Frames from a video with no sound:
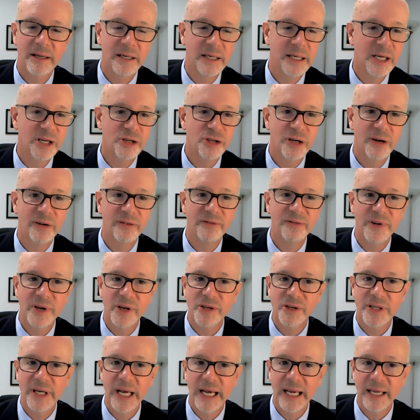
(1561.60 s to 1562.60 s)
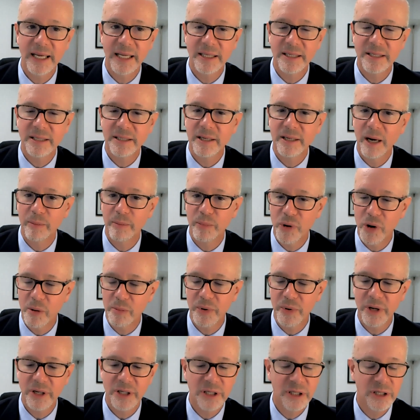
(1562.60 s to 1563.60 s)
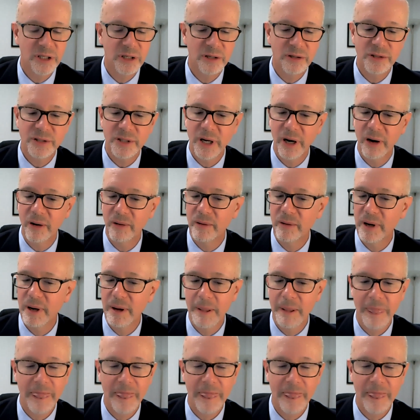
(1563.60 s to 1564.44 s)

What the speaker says: clinician feels like it's appropriate to do so,